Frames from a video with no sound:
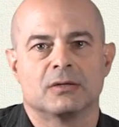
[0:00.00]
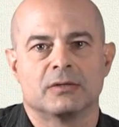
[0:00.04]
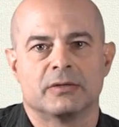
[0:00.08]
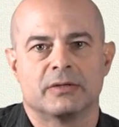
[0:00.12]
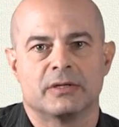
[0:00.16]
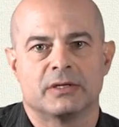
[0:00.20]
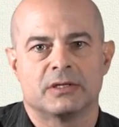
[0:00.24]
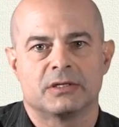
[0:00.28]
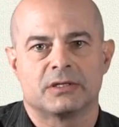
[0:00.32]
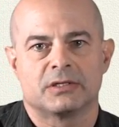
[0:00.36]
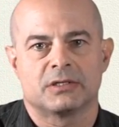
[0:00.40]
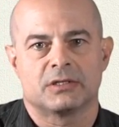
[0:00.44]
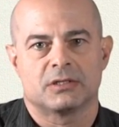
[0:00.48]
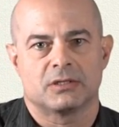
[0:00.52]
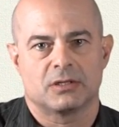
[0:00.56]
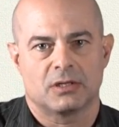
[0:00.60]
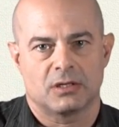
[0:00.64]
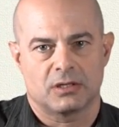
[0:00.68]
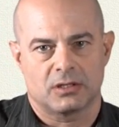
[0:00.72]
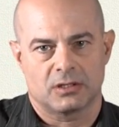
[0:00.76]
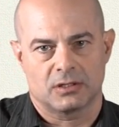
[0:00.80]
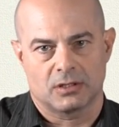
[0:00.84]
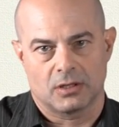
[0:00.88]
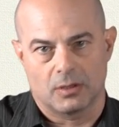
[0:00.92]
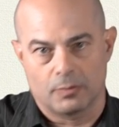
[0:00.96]
this
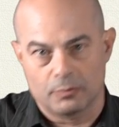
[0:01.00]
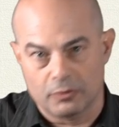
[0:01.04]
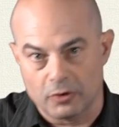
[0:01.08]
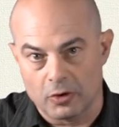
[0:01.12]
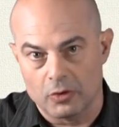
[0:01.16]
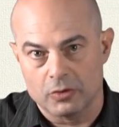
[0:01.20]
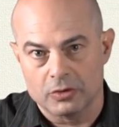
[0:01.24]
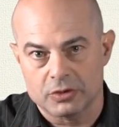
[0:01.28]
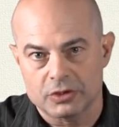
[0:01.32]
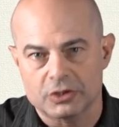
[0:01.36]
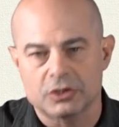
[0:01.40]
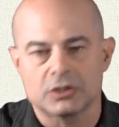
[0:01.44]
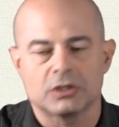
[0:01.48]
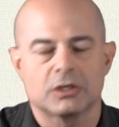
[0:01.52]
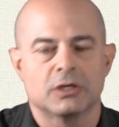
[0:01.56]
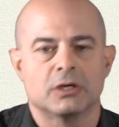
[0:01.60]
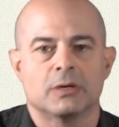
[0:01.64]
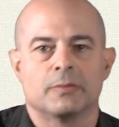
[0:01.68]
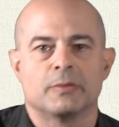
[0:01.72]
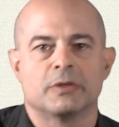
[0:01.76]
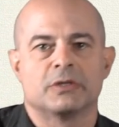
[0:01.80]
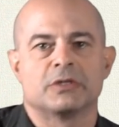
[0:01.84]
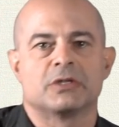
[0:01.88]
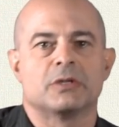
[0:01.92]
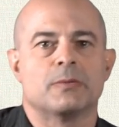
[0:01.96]
approach in
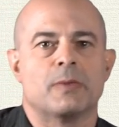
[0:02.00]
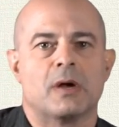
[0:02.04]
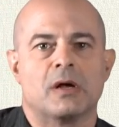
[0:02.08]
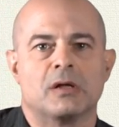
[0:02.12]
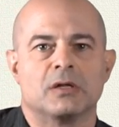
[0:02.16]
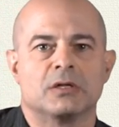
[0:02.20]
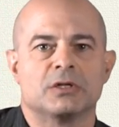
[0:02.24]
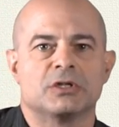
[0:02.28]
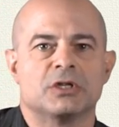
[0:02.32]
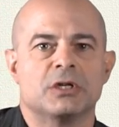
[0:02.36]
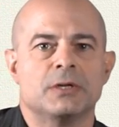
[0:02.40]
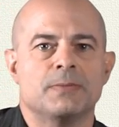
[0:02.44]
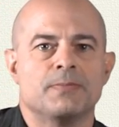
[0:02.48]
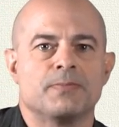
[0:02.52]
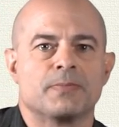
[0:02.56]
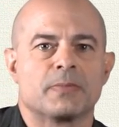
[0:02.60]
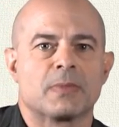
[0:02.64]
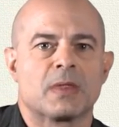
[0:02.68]
epistemology,